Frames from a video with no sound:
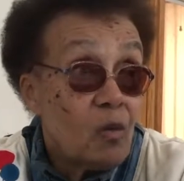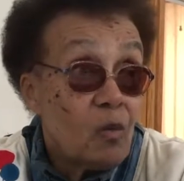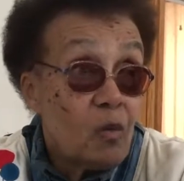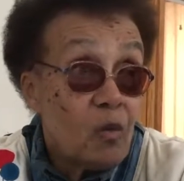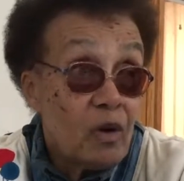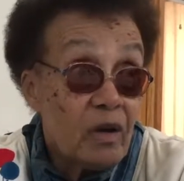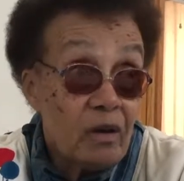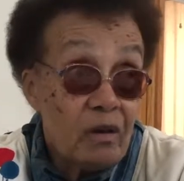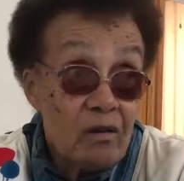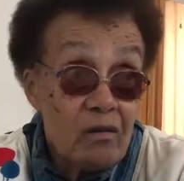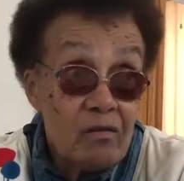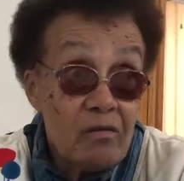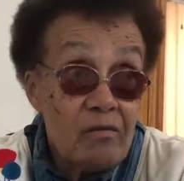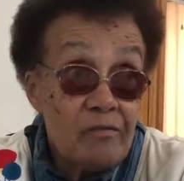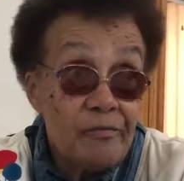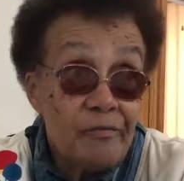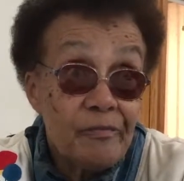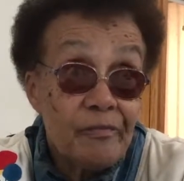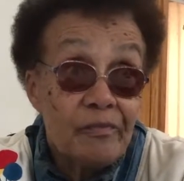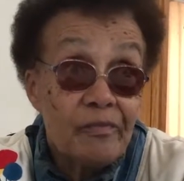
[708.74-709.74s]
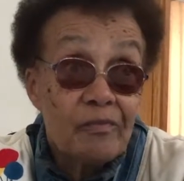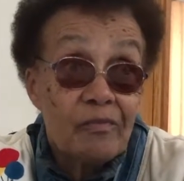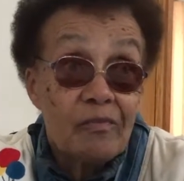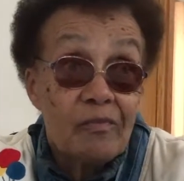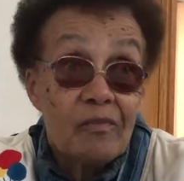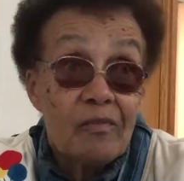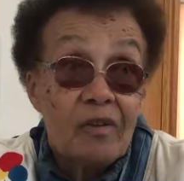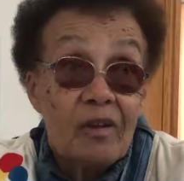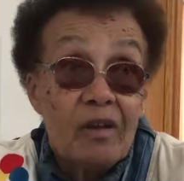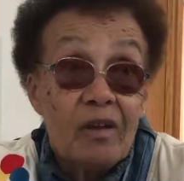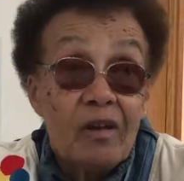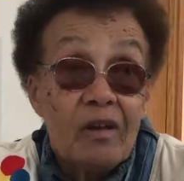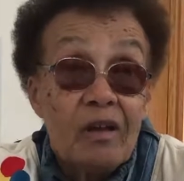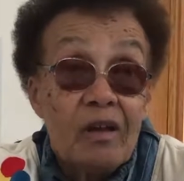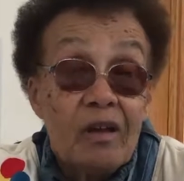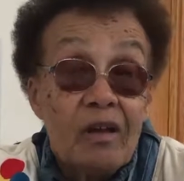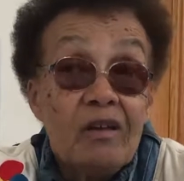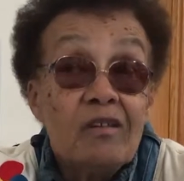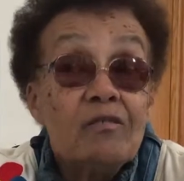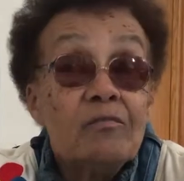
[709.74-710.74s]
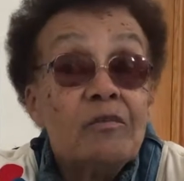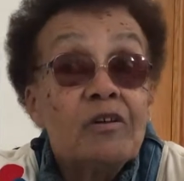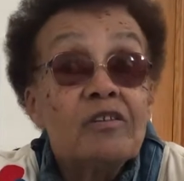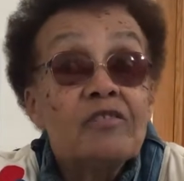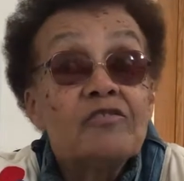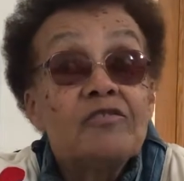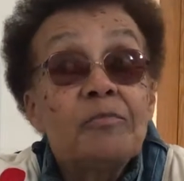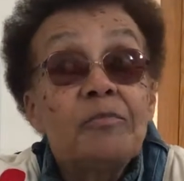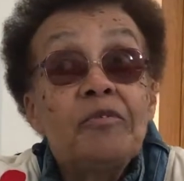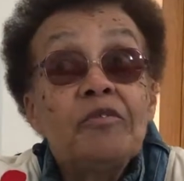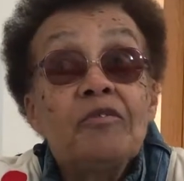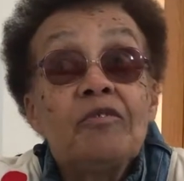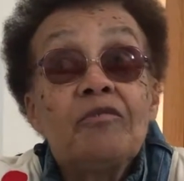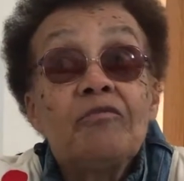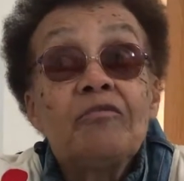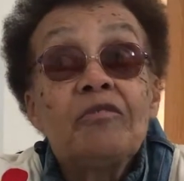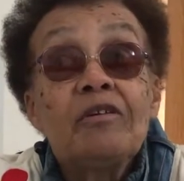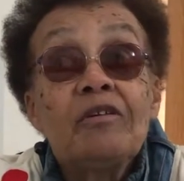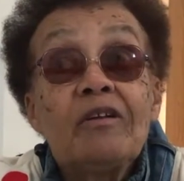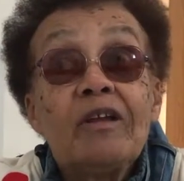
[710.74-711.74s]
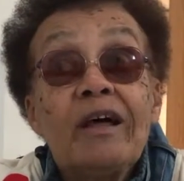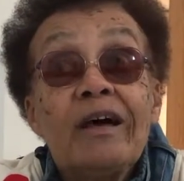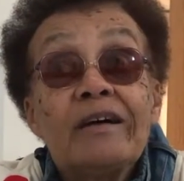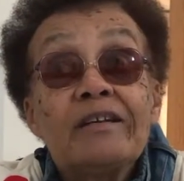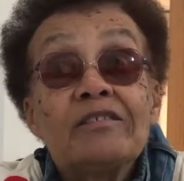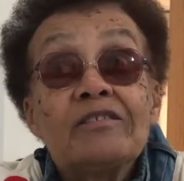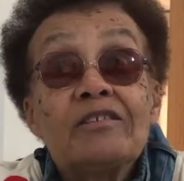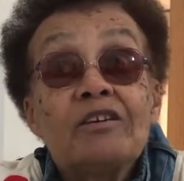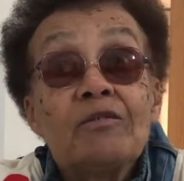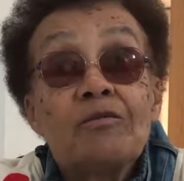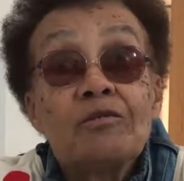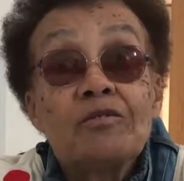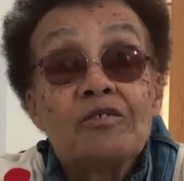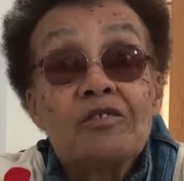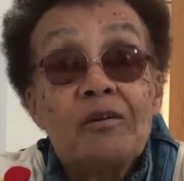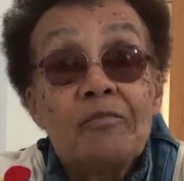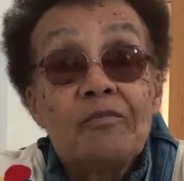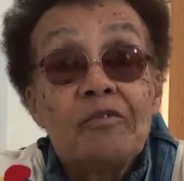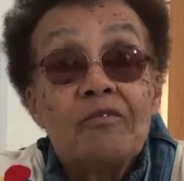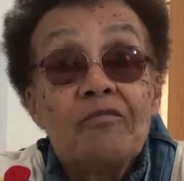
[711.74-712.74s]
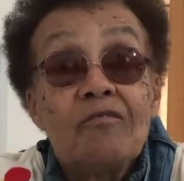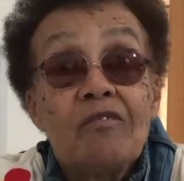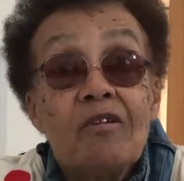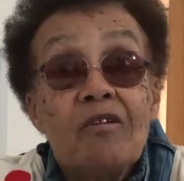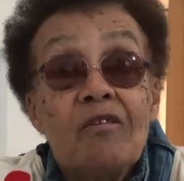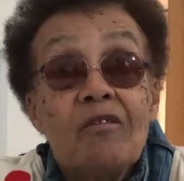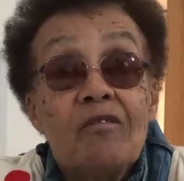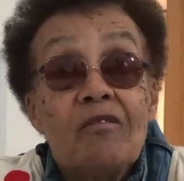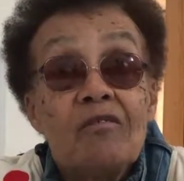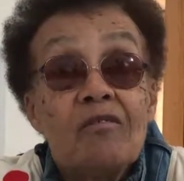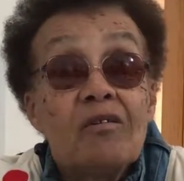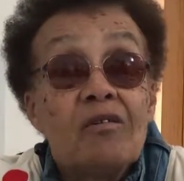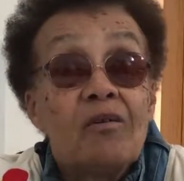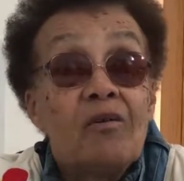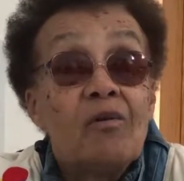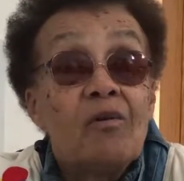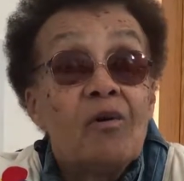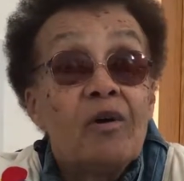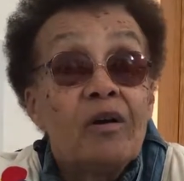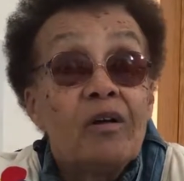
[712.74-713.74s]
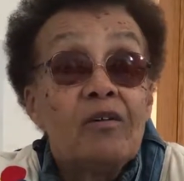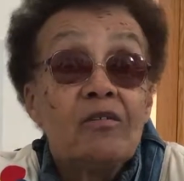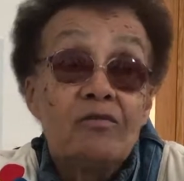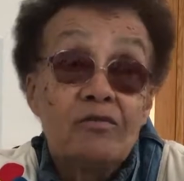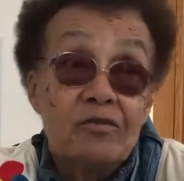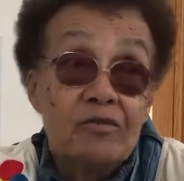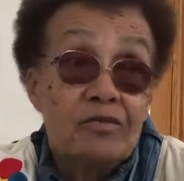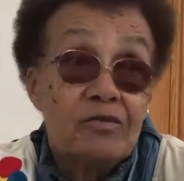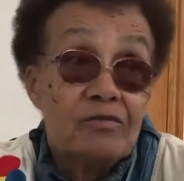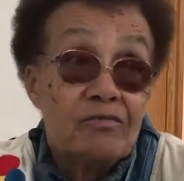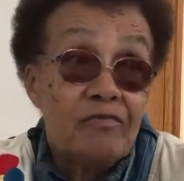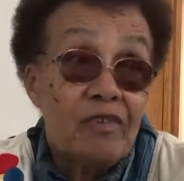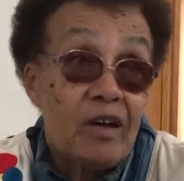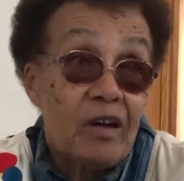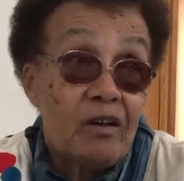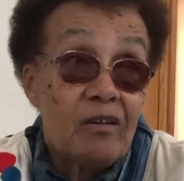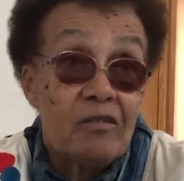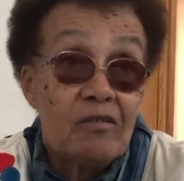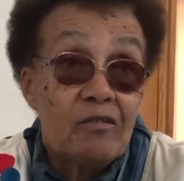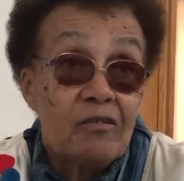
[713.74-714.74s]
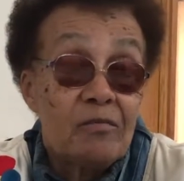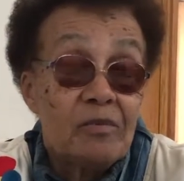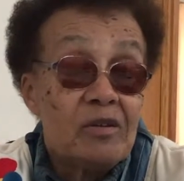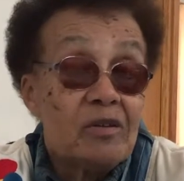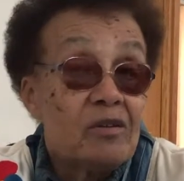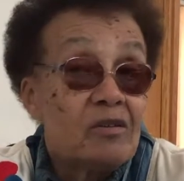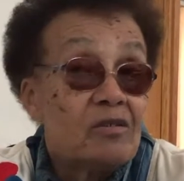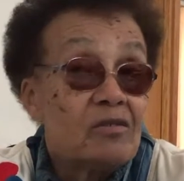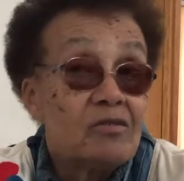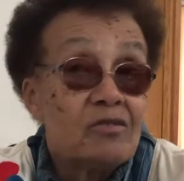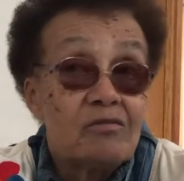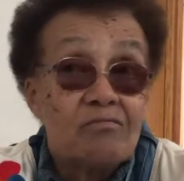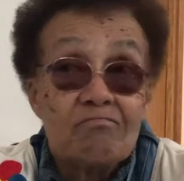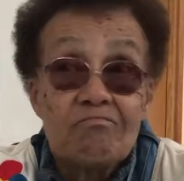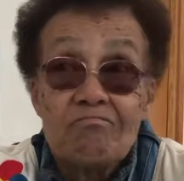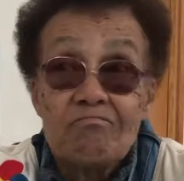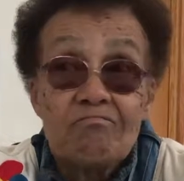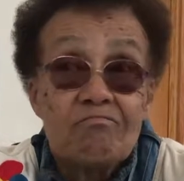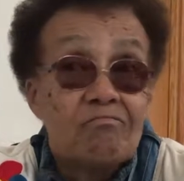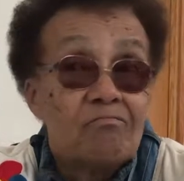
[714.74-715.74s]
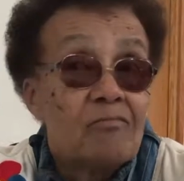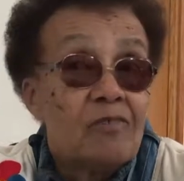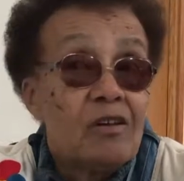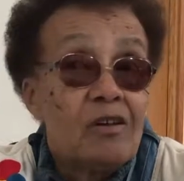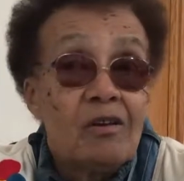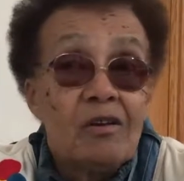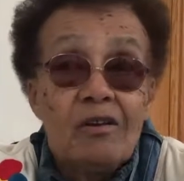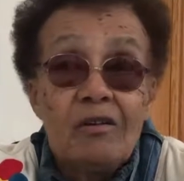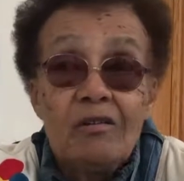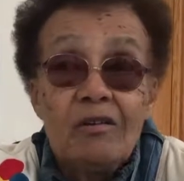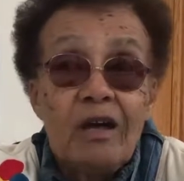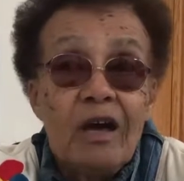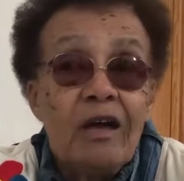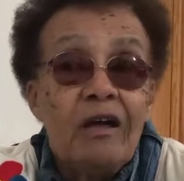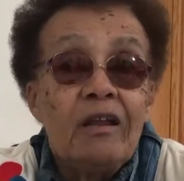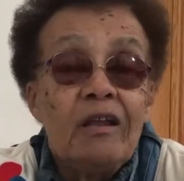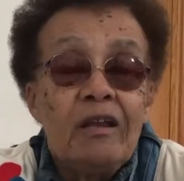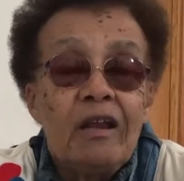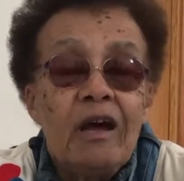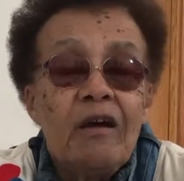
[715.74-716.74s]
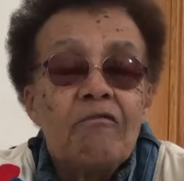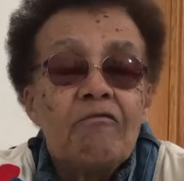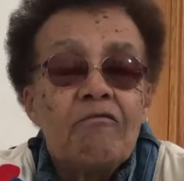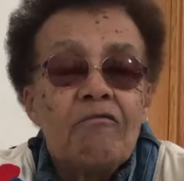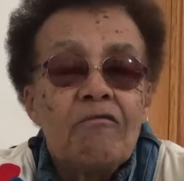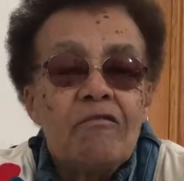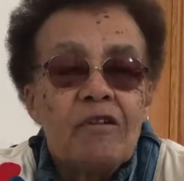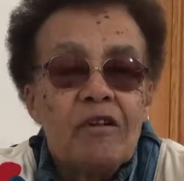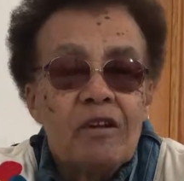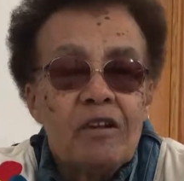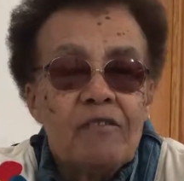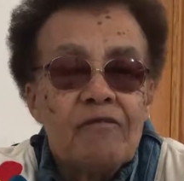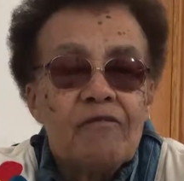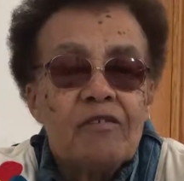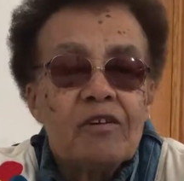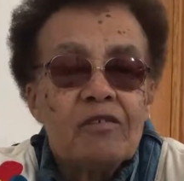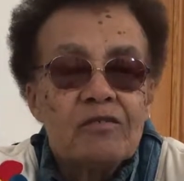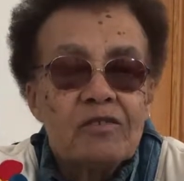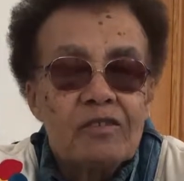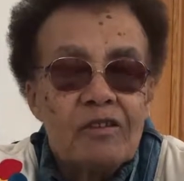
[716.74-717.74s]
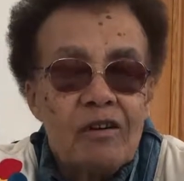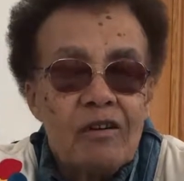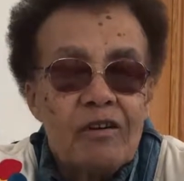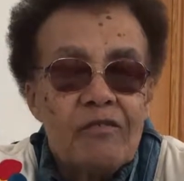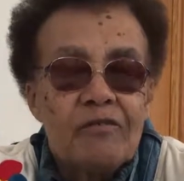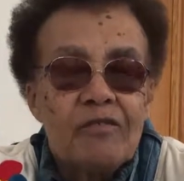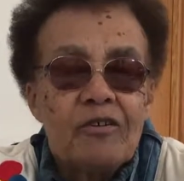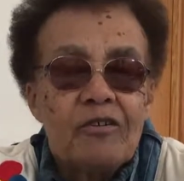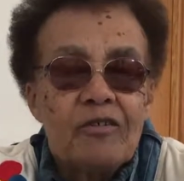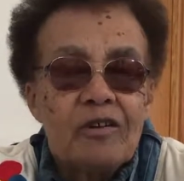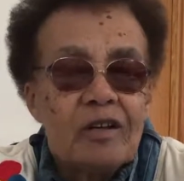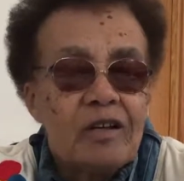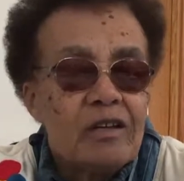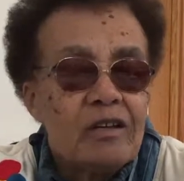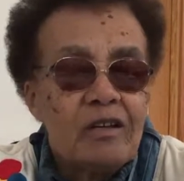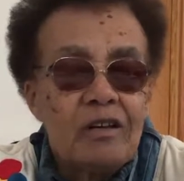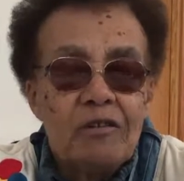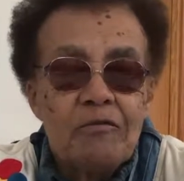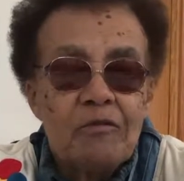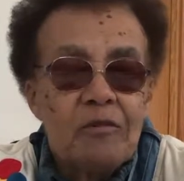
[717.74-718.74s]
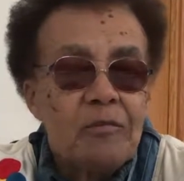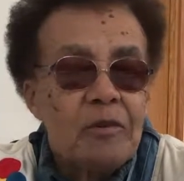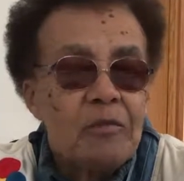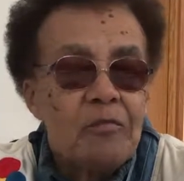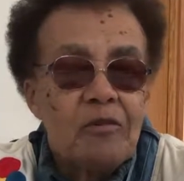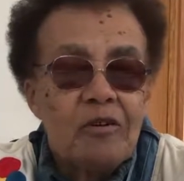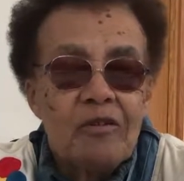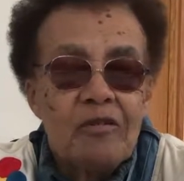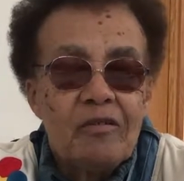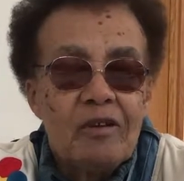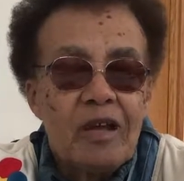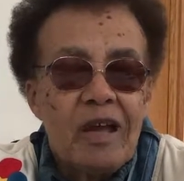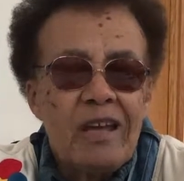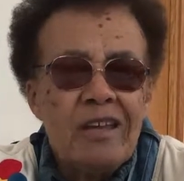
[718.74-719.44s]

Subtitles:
Well, either Mother Superior realized there was something wrong or else fired her because, you know, I really felt sorry for her, and I can't remember her name.